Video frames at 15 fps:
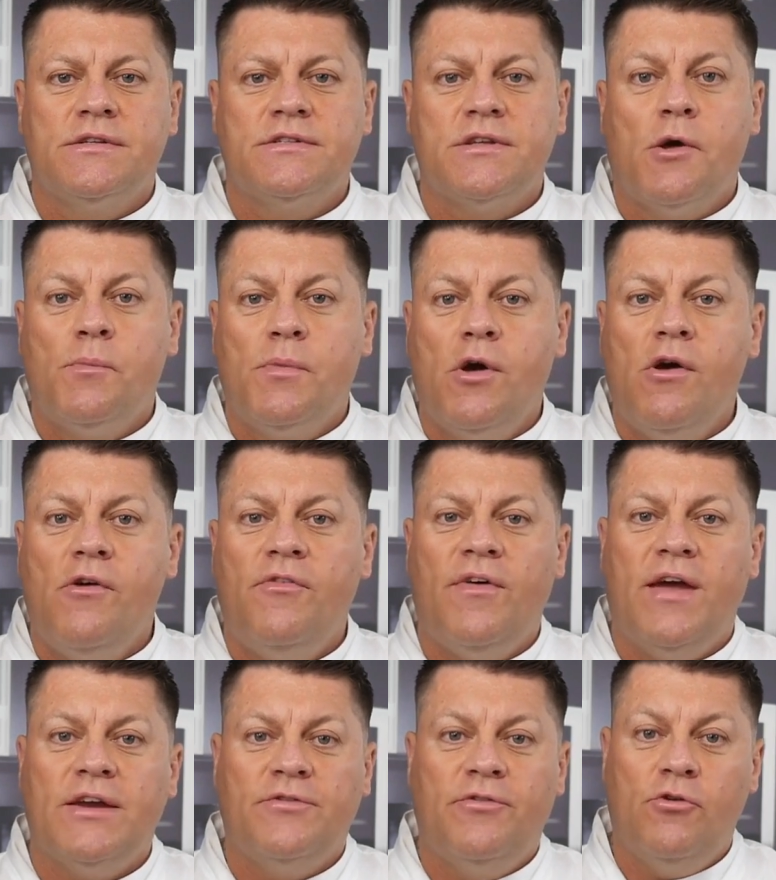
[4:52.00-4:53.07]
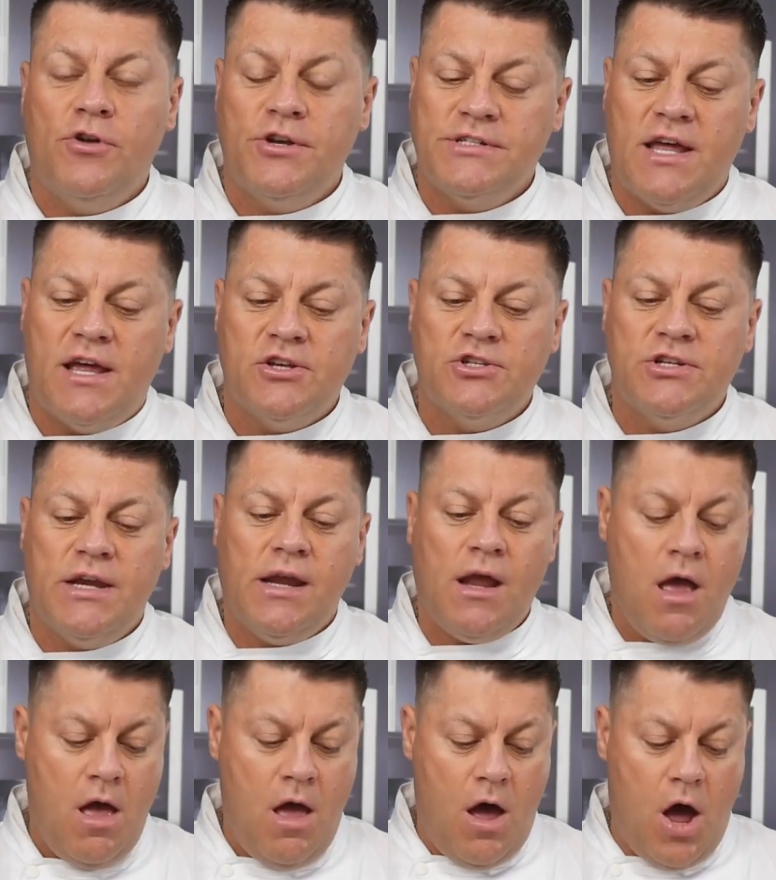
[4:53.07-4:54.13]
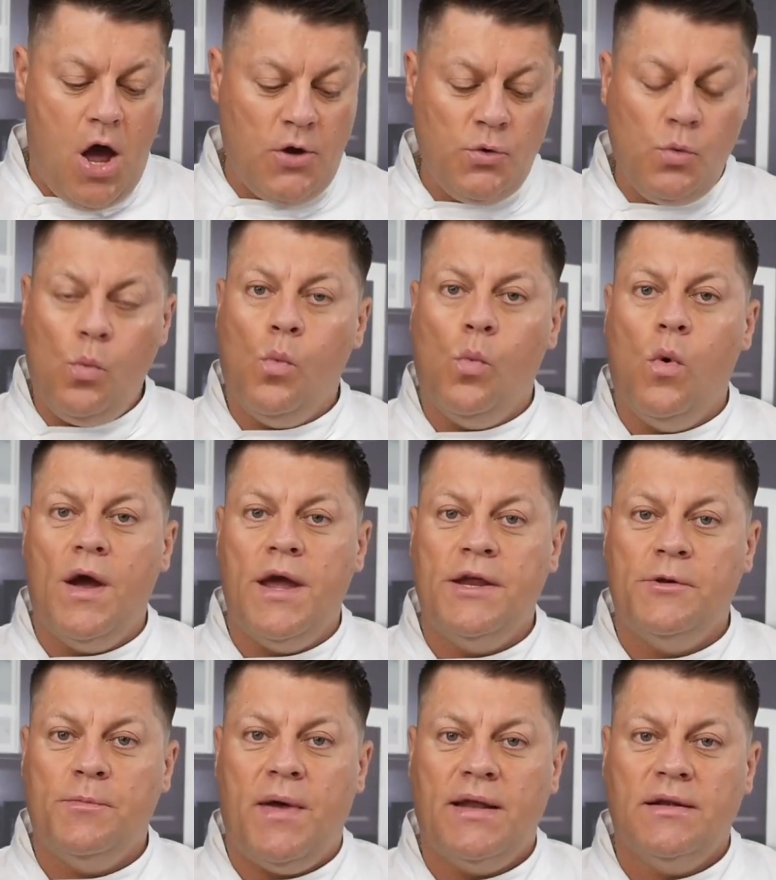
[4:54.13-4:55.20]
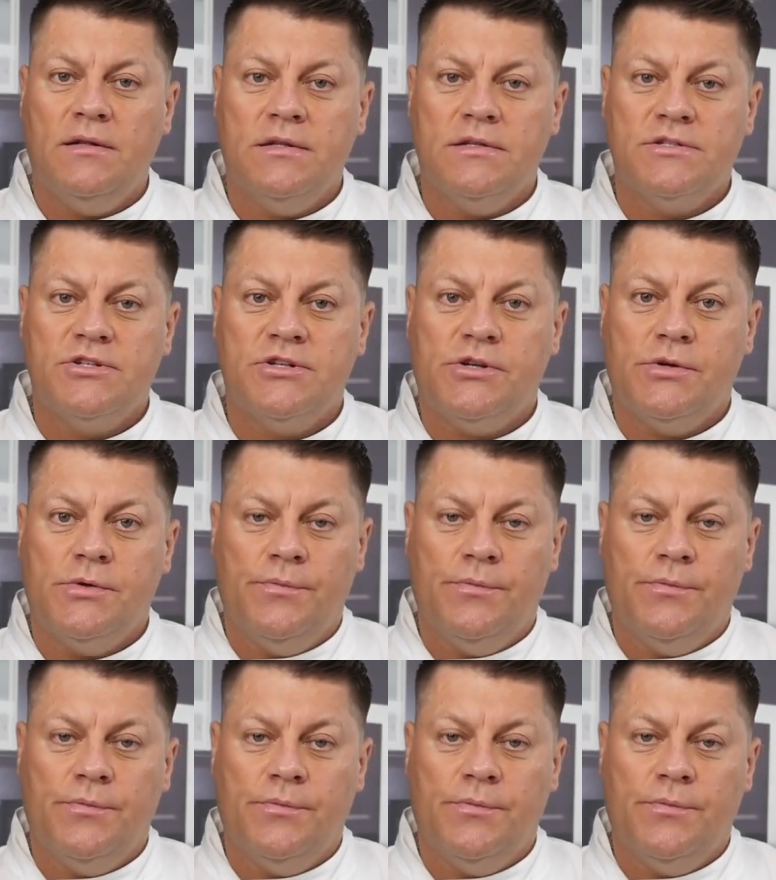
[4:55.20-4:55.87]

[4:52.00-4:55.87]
are perfect for attaching unwired petals to.